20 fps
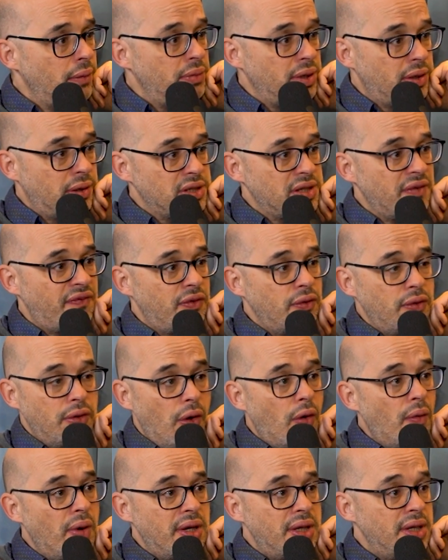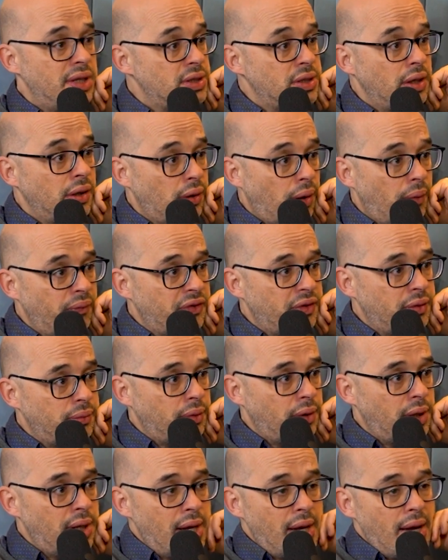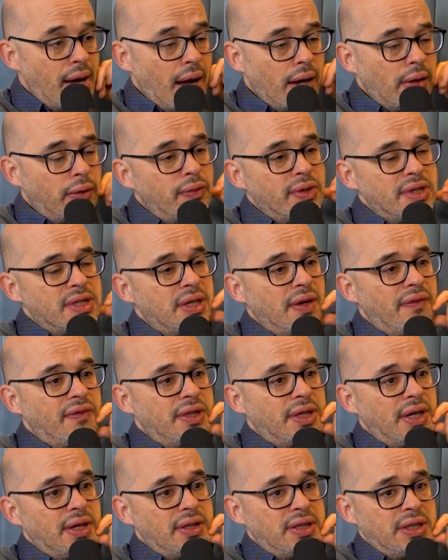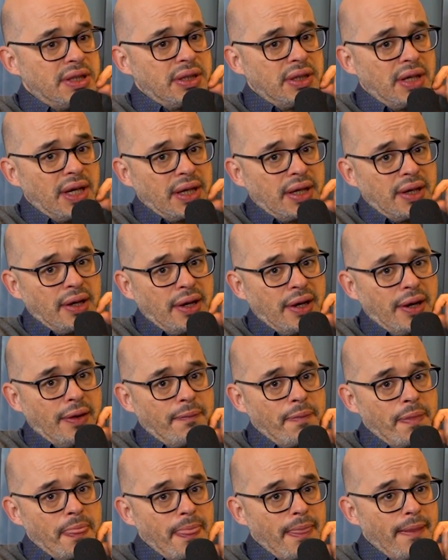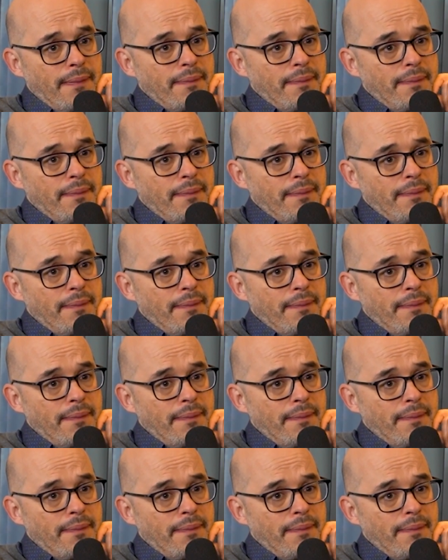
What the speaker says: Because if you know it, it's uncomfortable. I always give the idea like, the